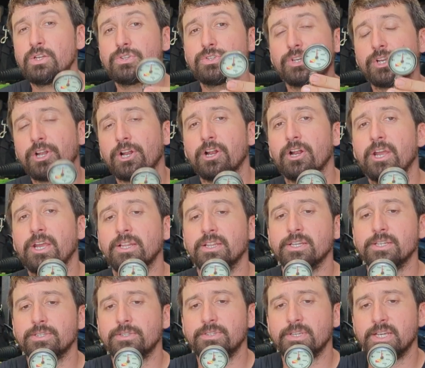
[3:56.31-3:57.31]
Securing
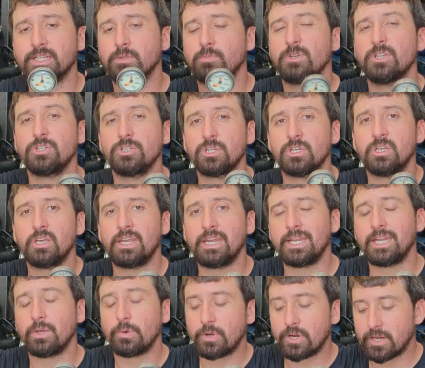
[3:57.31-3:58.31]
this SPG
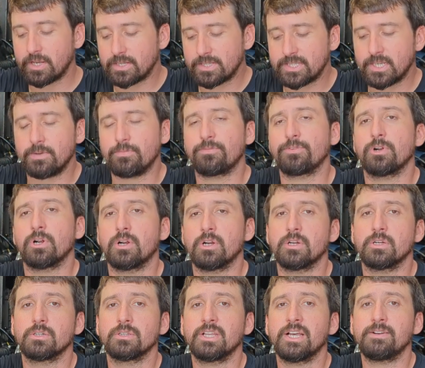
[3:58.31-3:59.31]
anywhere except for
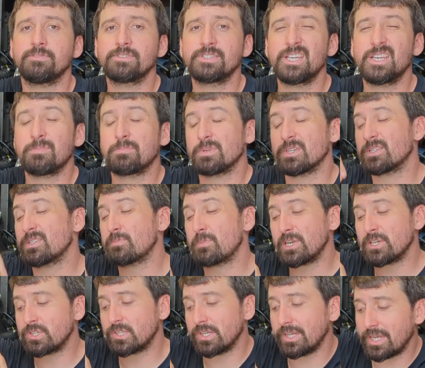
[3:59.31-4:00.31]
our left hip,
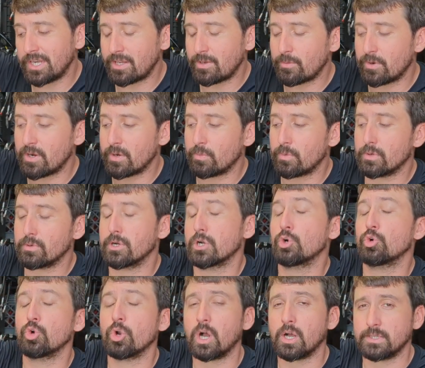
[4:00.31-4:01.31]
especially anywhere where we're
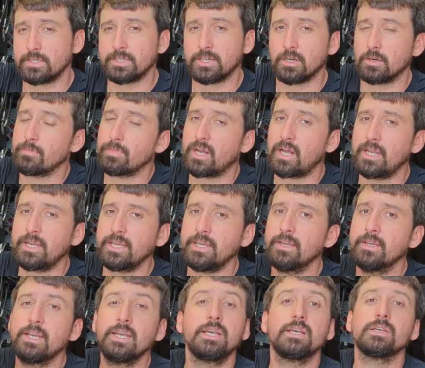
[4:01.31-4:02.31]
crossing our body,